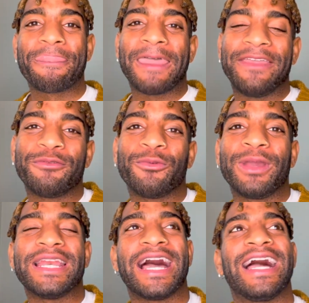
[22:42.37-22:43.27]
And
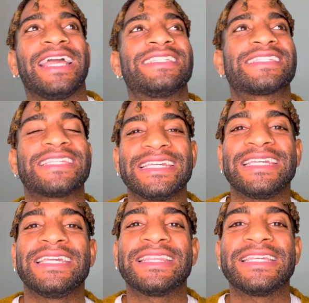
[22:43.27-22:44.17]
when I
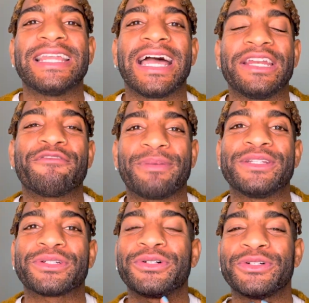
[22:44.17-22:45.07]
see the Nine of
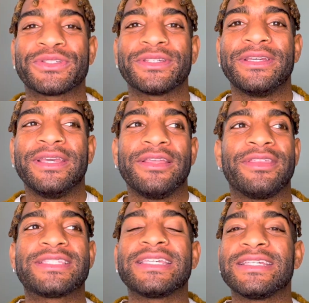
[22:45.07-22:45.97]
Pentacles,
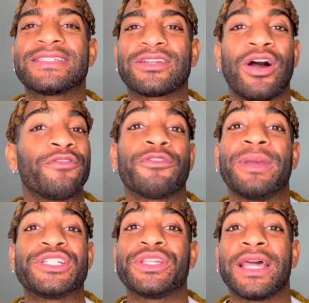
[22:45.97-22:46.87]
this is
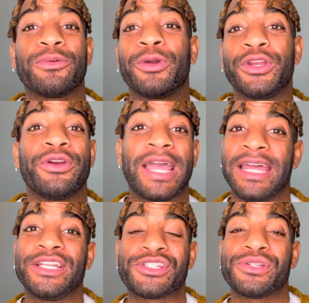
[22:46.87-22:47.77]
confirmation that where you're
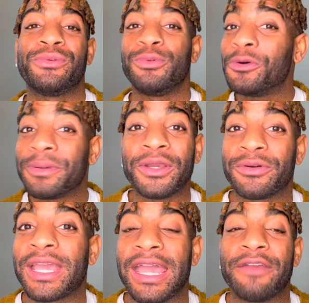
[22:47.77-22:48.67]
headed to will be
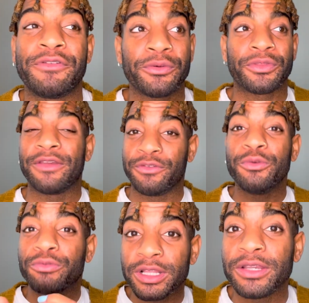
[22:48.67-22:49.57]
okay. If you
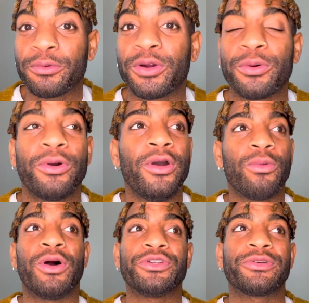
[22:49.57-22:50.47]
really were
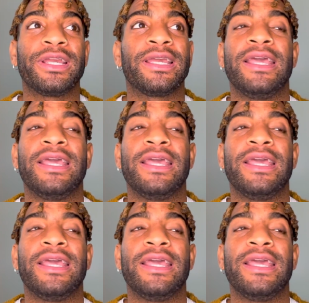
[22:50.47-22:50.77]
wondering,